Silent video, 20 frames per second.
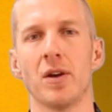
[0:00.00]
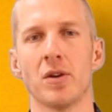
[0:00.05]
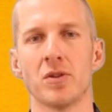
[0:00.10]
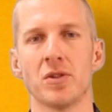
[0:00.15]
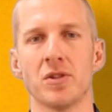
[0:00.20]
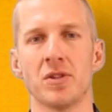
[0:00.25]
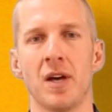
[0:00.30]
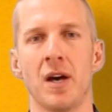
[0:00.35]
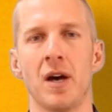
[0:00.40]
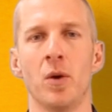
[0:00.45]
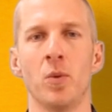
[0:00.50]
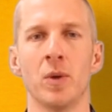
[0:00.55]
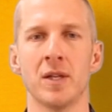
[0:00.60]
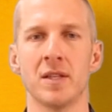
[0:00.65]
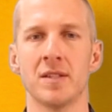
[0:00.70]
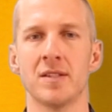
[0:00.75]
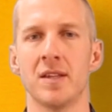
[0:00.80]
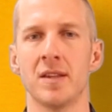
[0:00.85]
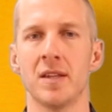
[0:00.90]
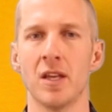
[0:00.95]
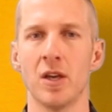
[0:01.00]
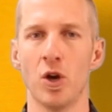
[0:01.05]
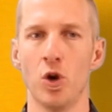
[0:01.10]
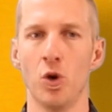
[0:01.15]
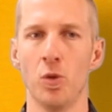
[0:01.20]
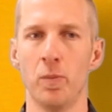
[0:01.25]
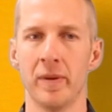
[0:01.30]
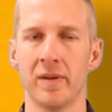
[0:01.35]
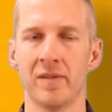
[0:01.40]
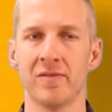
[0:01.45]
your saw when it's in the
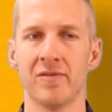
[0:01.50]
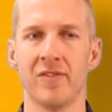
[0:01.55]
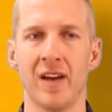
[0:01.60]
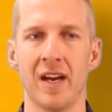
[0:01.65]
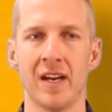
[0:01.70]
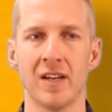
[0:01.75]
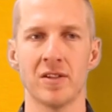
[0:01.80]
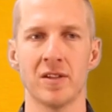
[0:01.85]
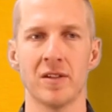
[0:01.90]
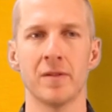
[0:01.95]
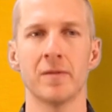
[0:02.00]
open fashion.